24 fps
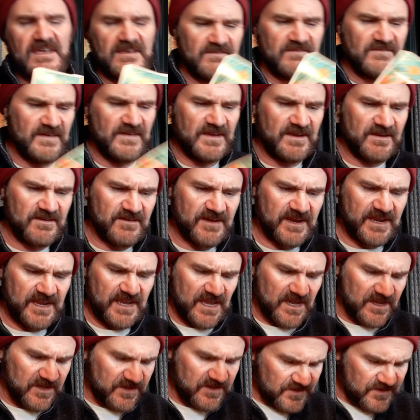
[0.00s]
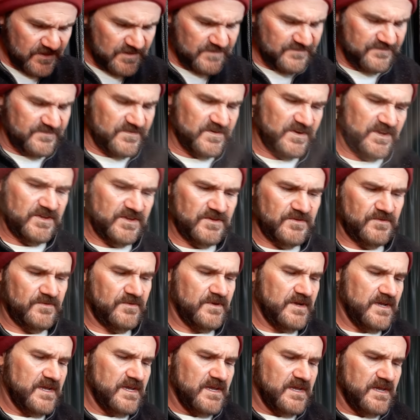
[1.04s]
very good for you,
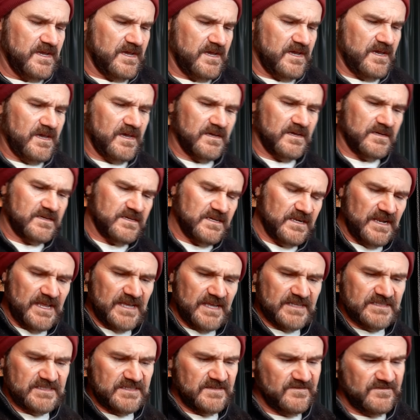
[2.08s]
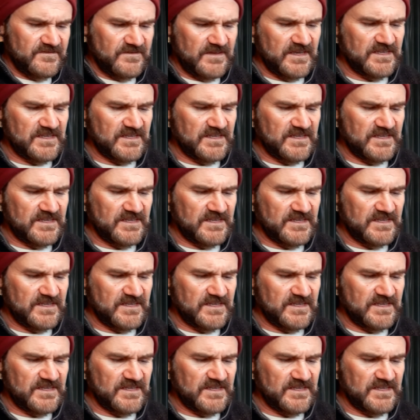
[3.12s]
uh, collective.